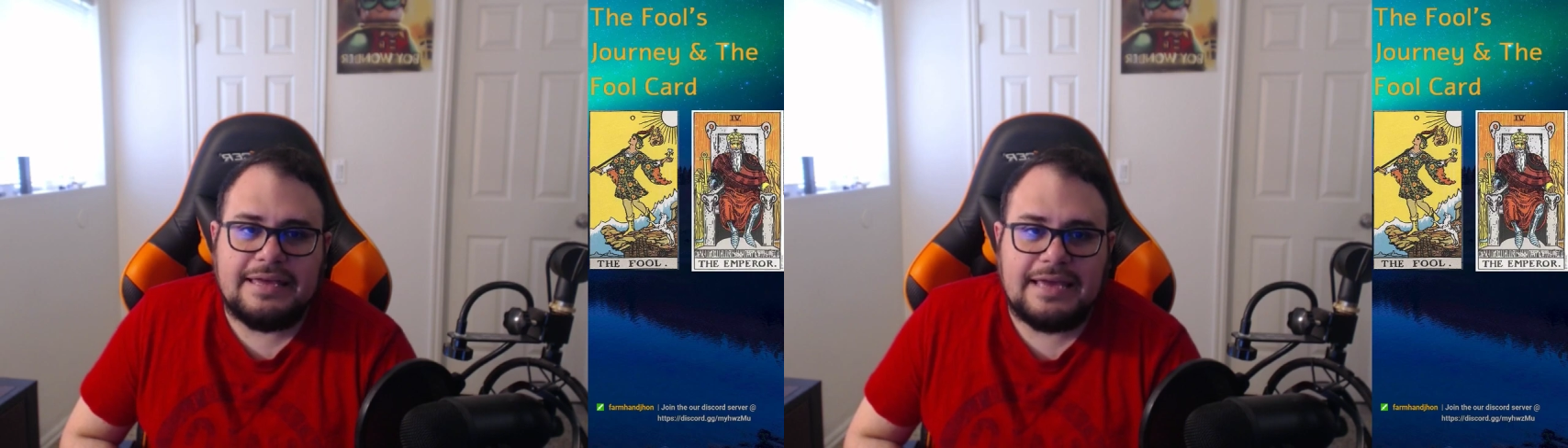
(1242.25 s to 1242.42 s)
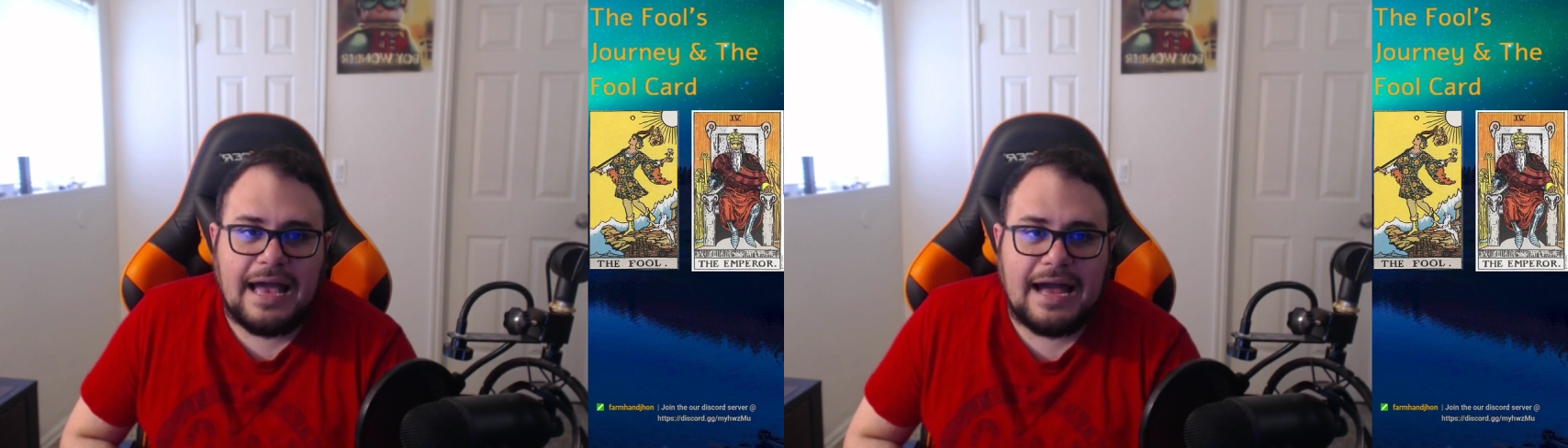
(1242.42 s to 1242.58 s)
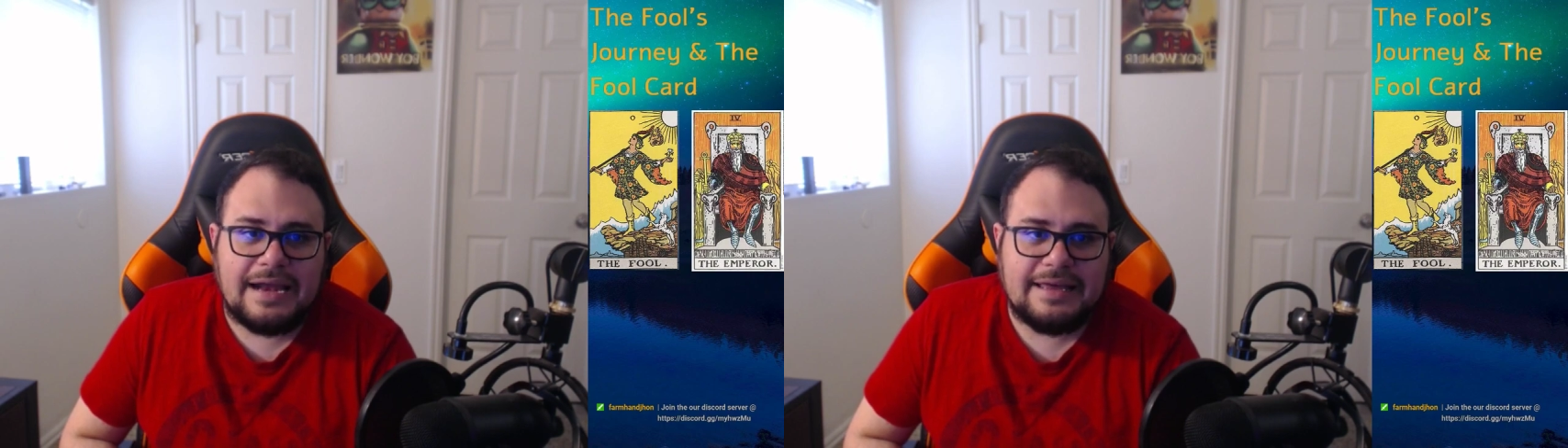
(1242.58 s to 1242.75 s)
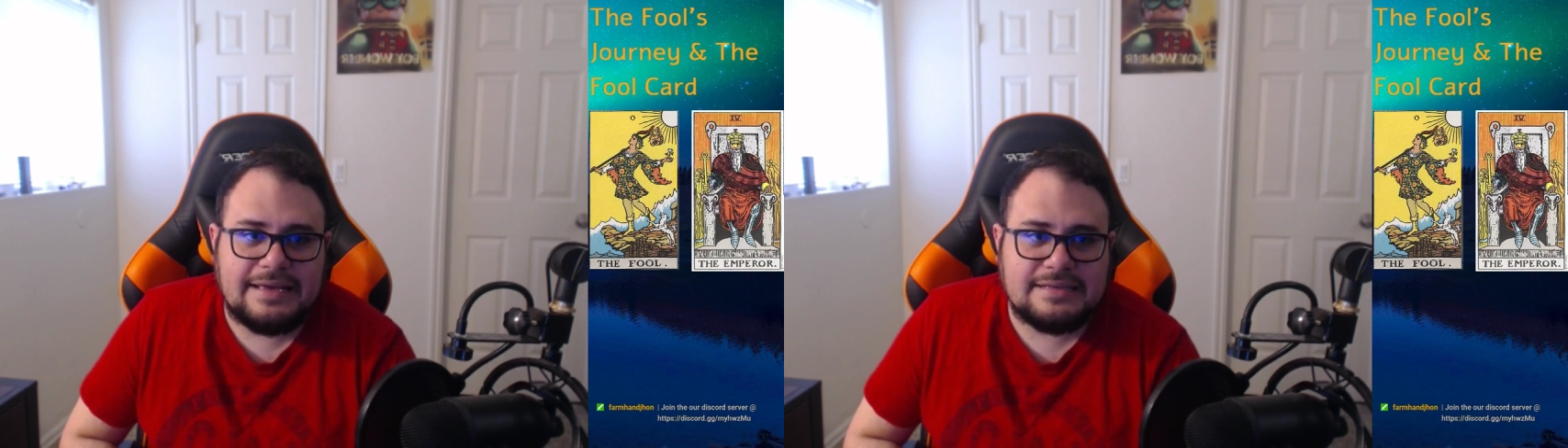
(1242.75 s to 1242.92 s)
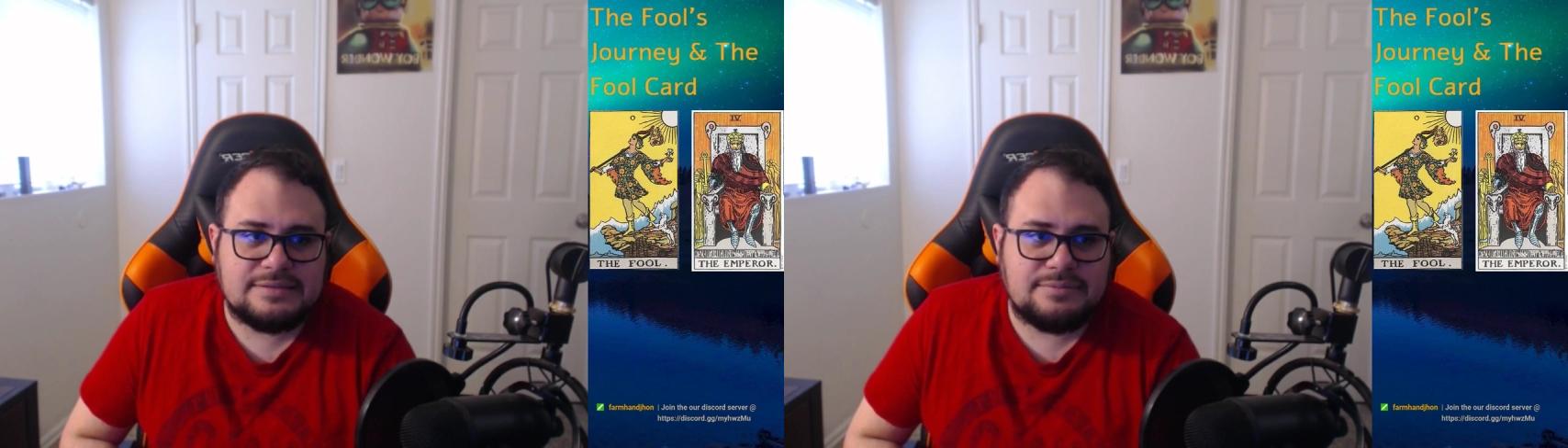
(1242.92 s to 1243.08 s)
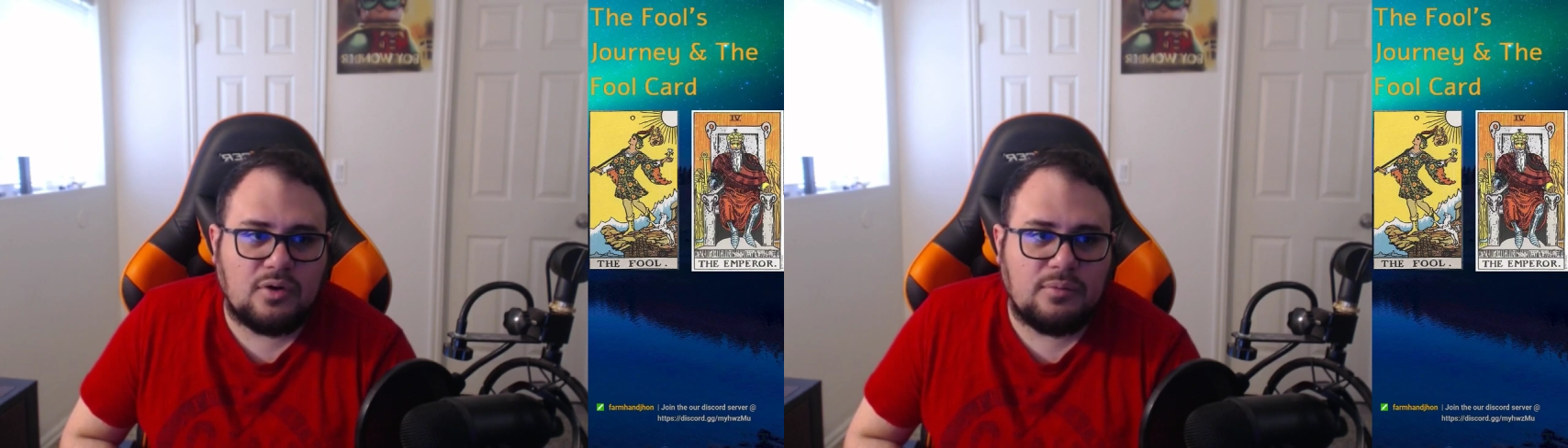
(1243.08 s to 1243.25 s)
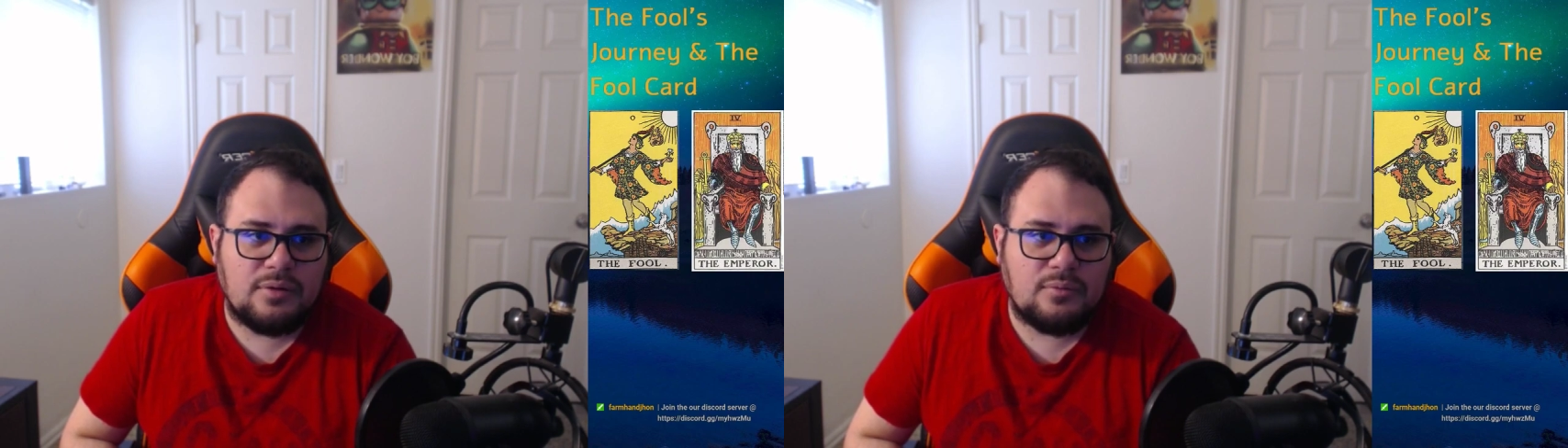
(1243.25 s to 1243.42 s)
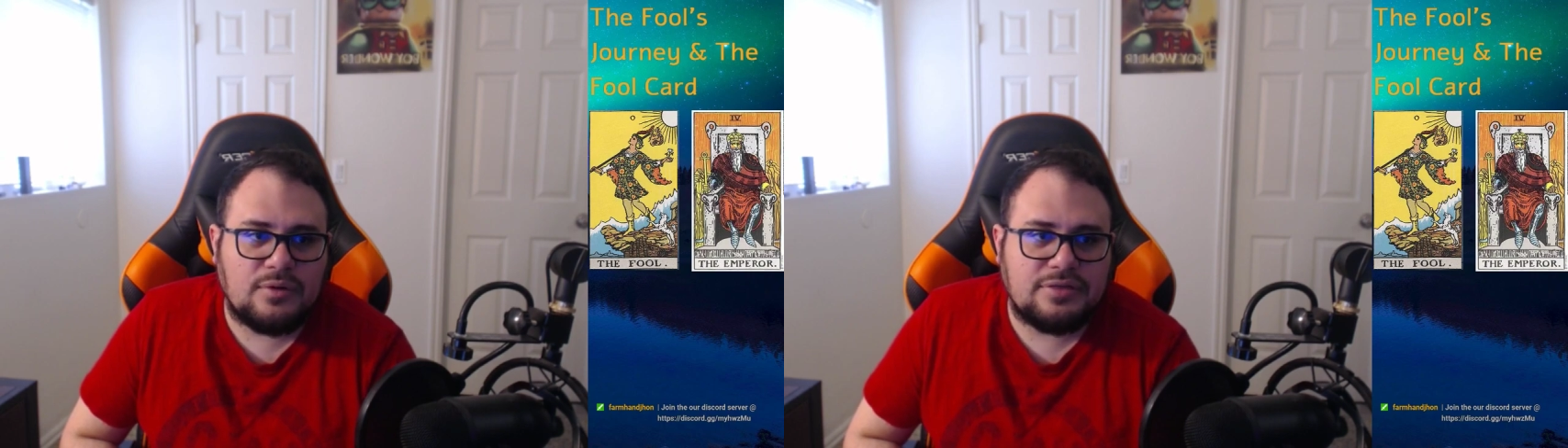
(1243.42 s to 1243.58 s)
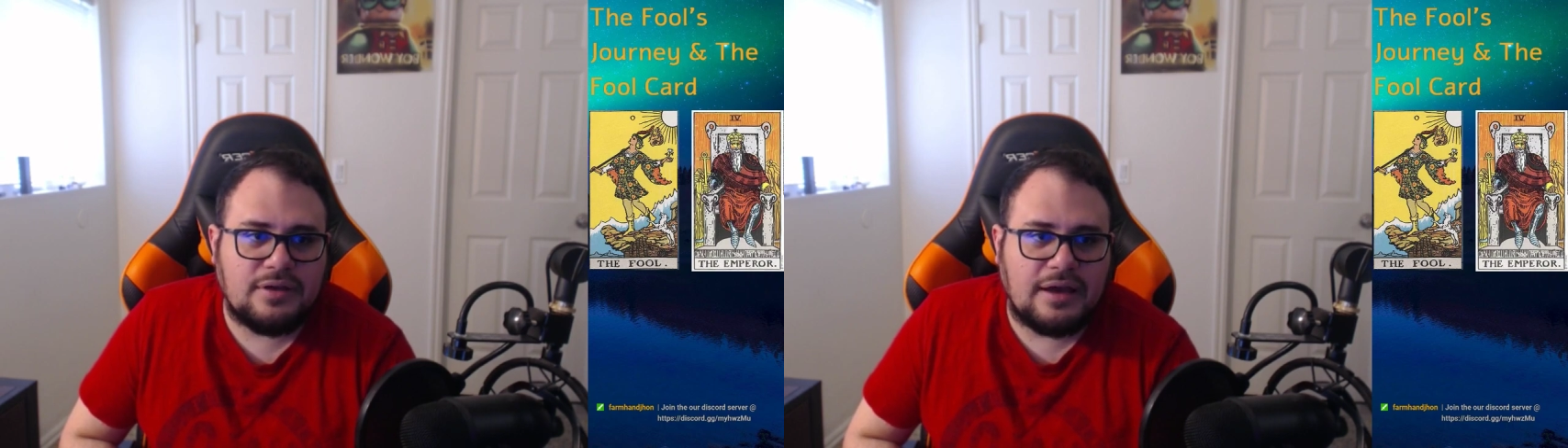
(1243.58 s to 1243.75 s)
had his moment
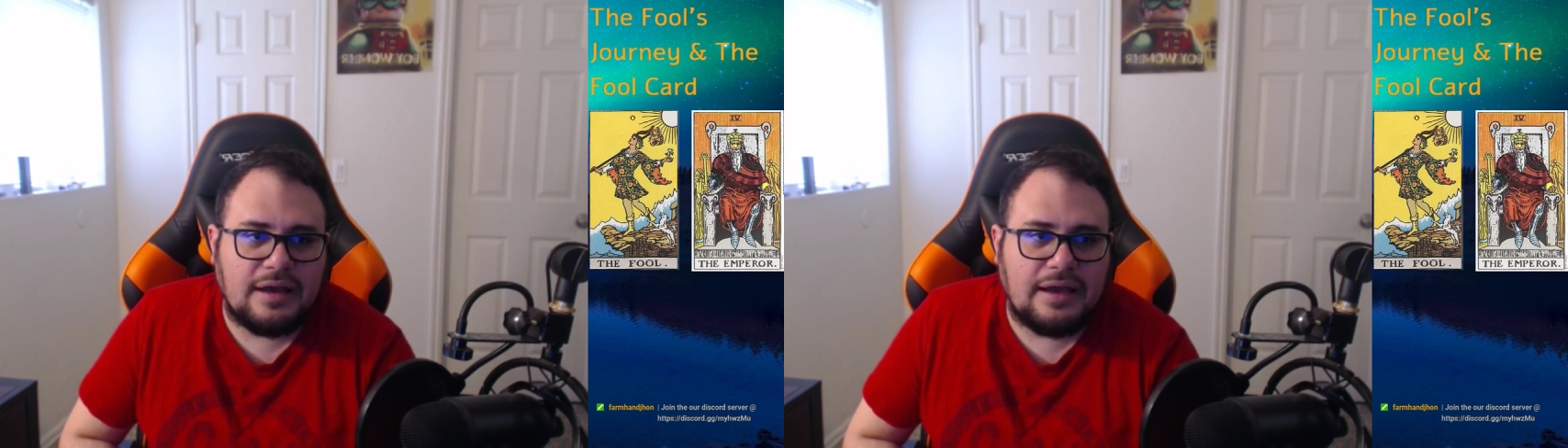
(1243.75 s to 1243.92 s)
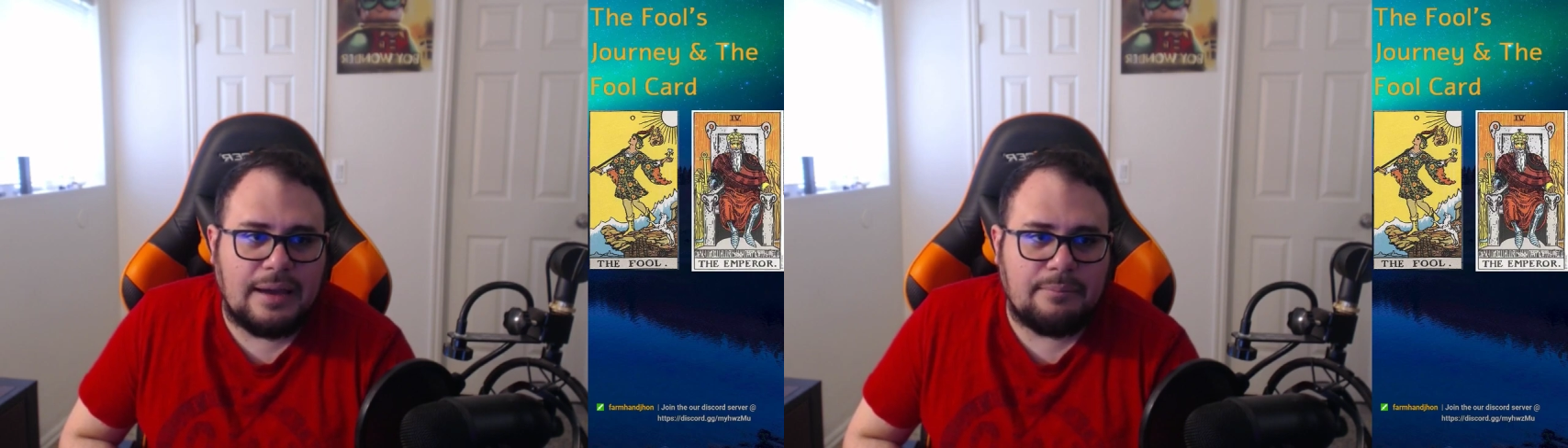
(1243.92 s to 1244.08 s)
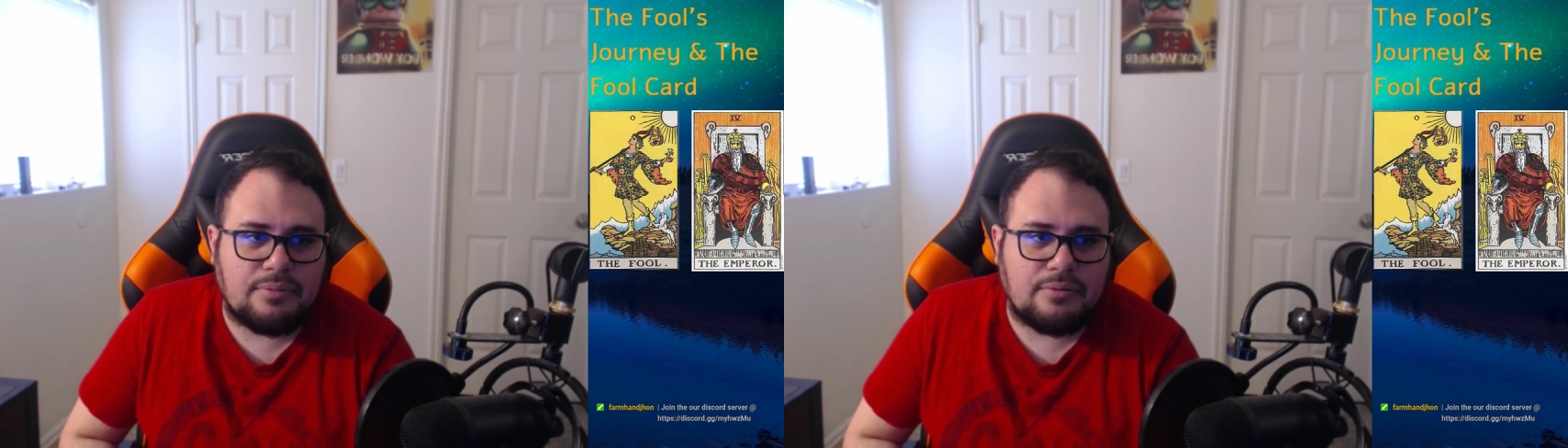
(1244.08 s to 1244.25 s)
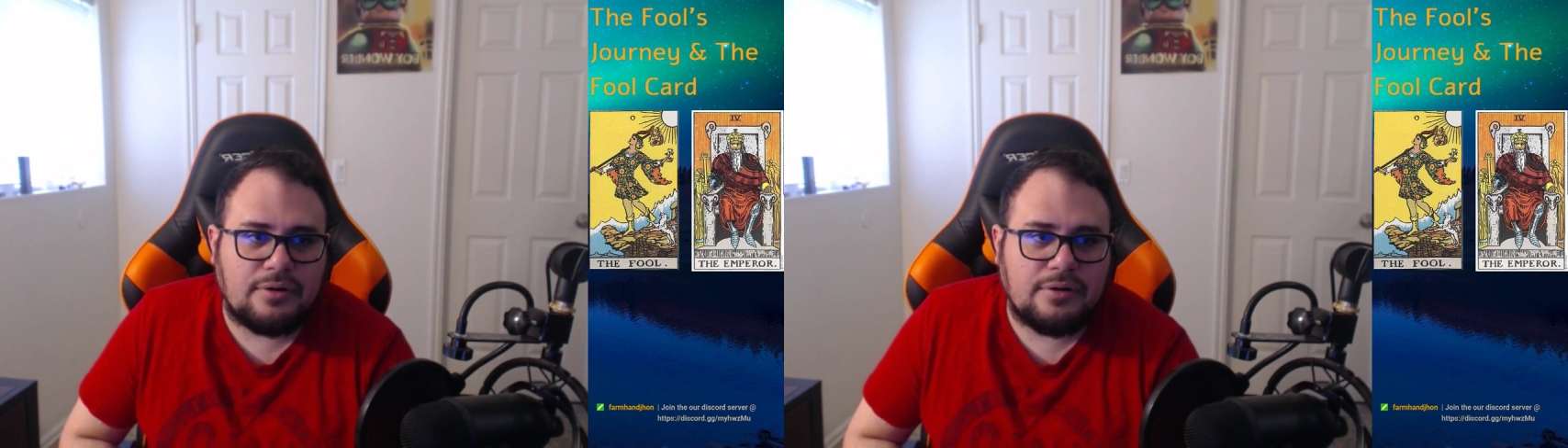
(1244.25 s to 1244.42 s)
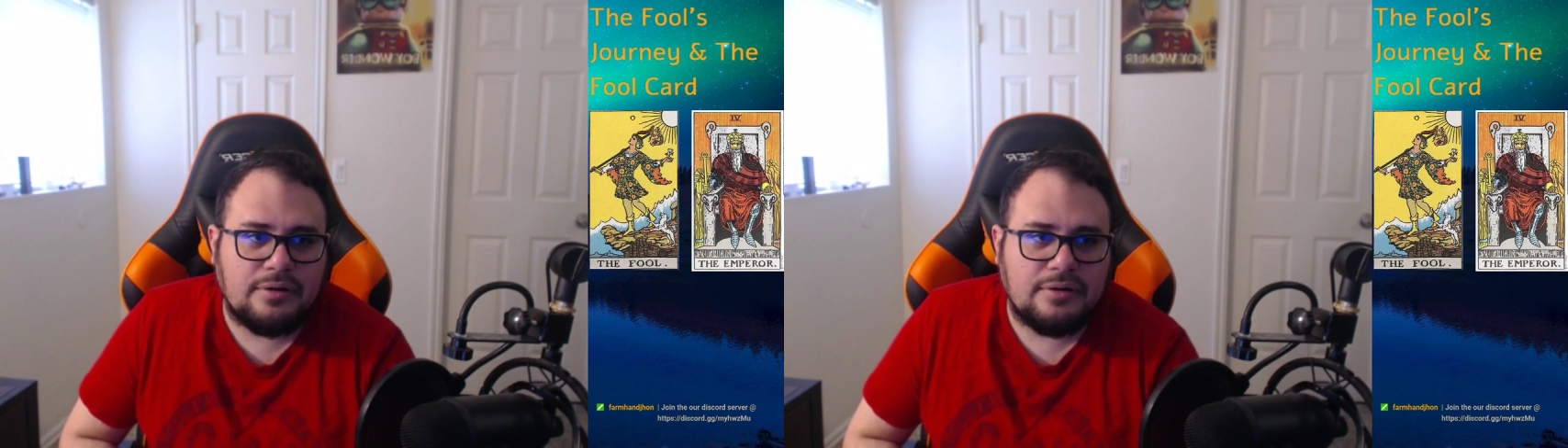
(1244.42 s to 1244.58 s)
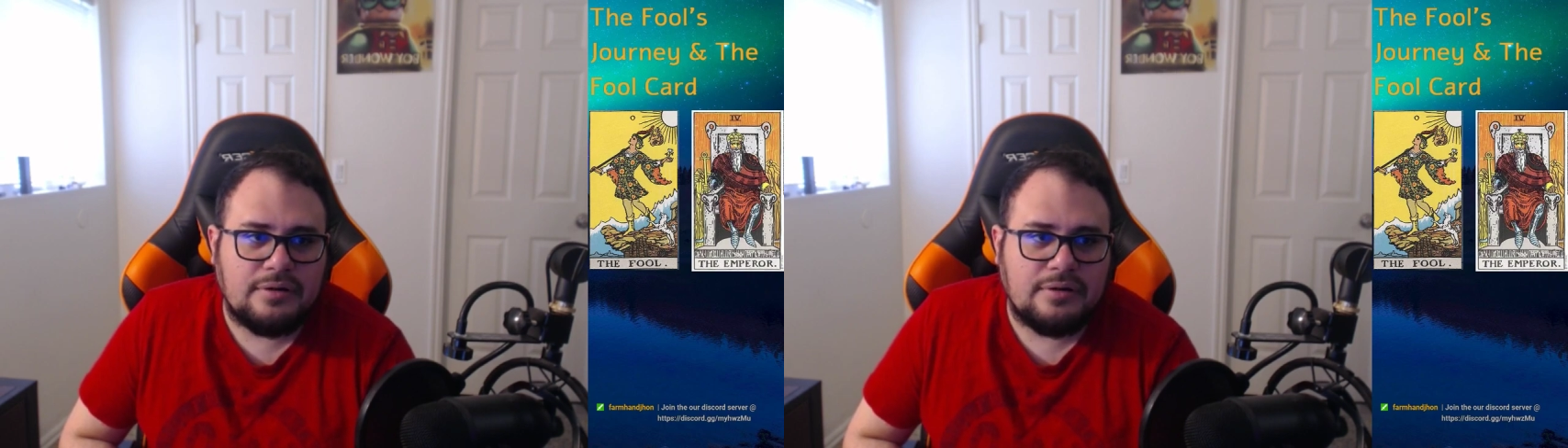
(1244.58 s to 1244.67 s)
with the Emperor,